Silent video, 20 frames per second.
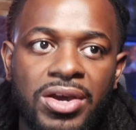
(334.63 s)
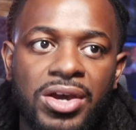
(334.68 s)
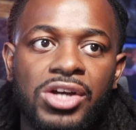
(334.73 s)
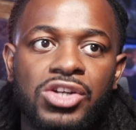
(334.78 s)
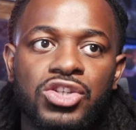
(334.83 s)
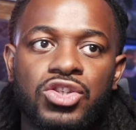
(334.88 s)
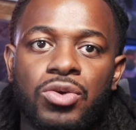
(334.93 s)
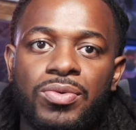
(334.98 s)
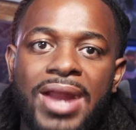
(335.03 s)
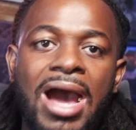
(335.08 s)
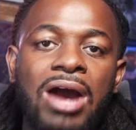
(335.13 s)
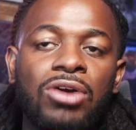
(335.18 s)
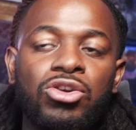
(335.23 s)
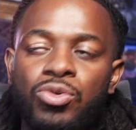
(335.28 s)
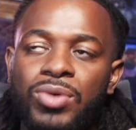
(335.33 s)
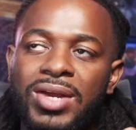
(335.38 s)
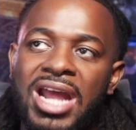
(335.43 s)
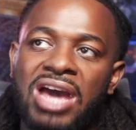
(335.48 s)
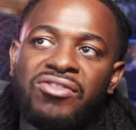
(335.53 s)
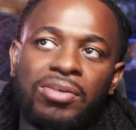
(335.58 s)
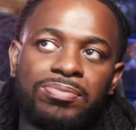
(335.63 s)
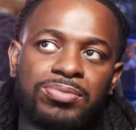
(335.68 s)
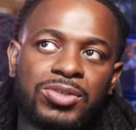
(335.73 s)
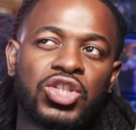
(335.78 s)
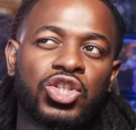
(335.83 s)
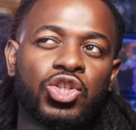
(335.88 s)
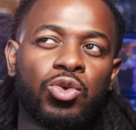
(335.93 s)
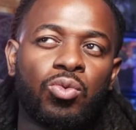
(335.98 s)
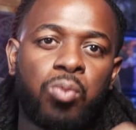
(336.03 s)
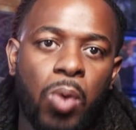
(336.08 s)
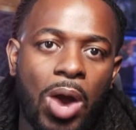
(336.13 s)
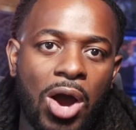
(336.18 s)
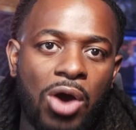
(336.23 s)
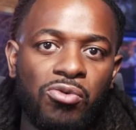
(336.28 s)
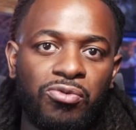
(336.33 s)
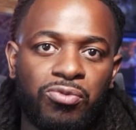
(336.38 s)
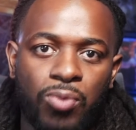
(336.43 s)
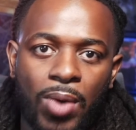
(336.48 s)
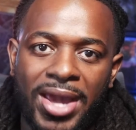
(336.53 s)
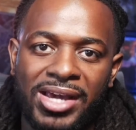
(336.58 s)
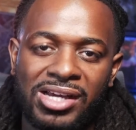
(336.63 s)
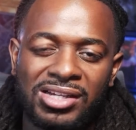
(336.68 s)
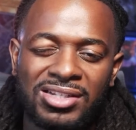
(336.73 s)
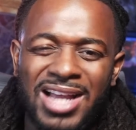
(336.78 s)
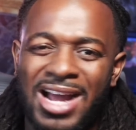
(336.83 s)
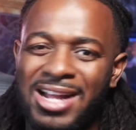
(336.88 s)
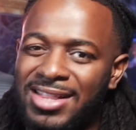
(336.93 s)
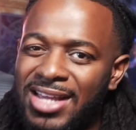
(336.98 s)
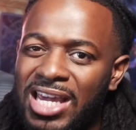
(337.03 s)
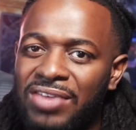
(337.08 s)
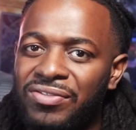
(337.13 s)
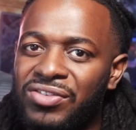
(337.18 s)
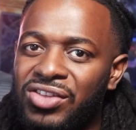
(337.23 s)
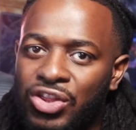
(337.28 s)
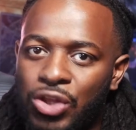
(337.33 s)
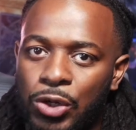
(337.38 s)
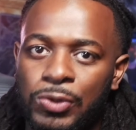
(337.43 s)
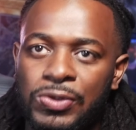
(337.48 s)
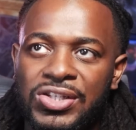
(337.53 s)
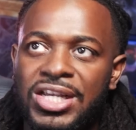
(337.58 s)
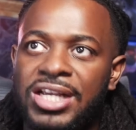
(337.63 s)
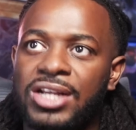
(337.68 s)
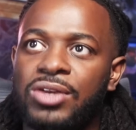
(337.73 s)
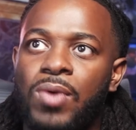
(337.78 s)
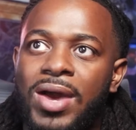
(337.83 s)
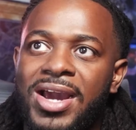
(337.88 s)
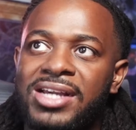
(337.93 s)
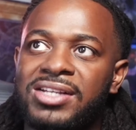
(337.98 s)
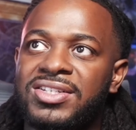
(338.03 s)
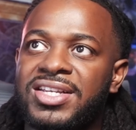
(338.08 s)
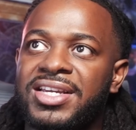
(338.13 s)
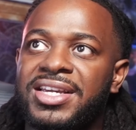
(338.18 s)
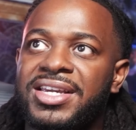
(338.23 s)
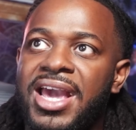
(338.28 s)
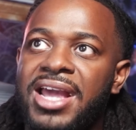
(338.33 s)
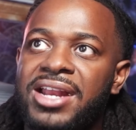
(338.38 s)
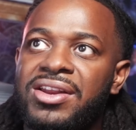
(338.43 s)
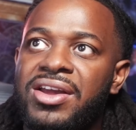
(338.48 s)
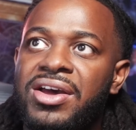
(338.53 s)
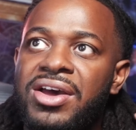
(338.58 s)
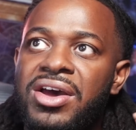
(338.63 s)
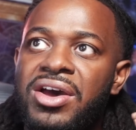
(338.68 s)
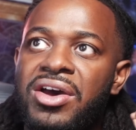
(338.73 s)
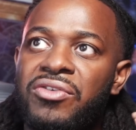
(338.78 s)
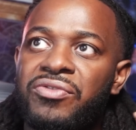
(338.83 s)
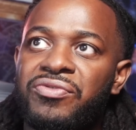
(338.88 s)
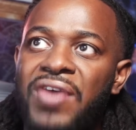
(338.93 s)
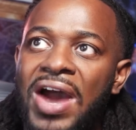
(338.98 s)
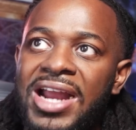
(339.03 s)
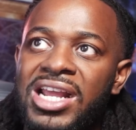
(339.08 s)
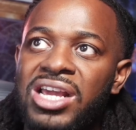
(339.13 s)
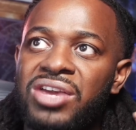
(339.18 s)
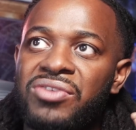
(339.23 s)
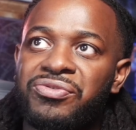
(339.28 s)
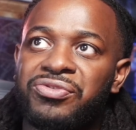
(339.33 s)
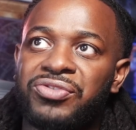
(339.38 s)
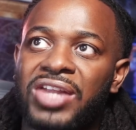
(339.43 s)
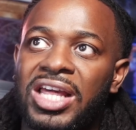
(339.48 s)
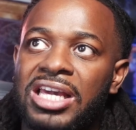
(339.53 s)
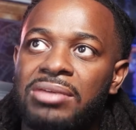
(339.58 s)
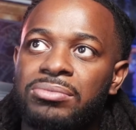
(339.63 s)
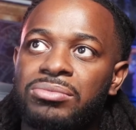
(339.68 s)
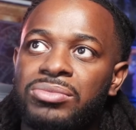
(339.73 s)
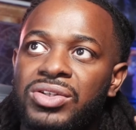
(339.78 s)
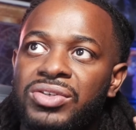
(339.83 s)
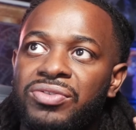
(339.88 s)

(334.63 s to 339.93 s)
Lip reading: So now you can have up to 12 ways, I think even 13 ways to get Fighting Flame